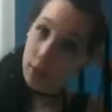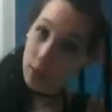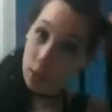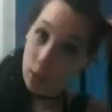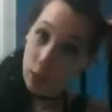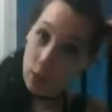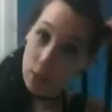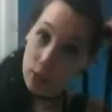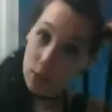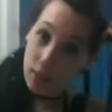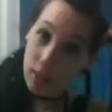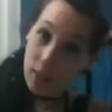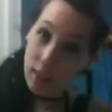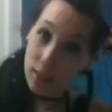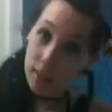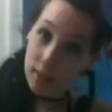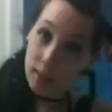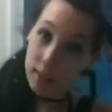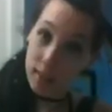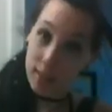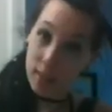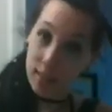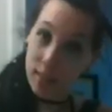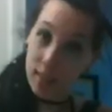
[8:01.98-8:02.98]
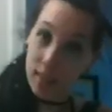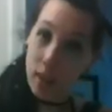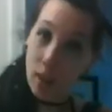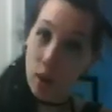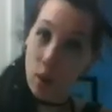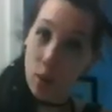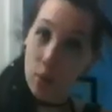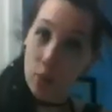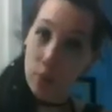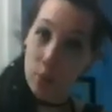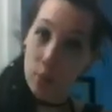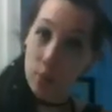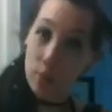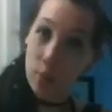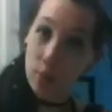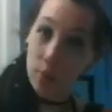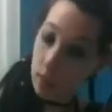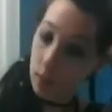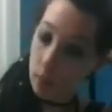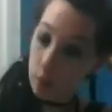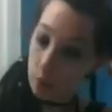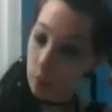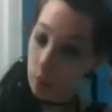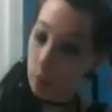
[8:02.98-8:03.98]
closer I got to the scalp,
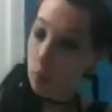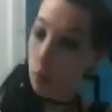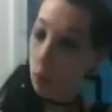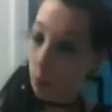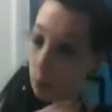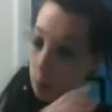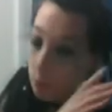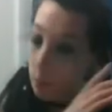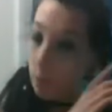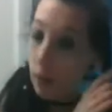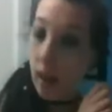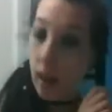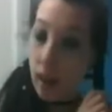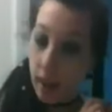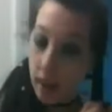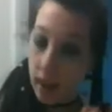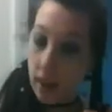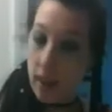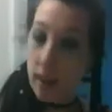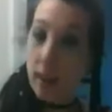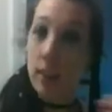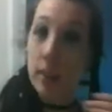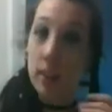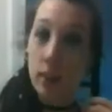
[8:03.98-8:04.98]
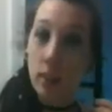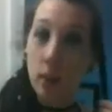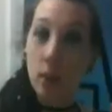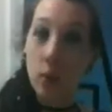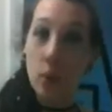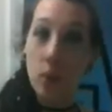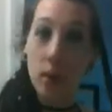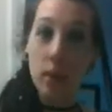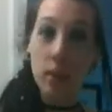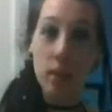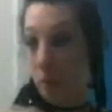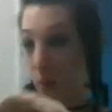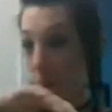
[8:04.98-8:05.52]
a little bit more pain there was. I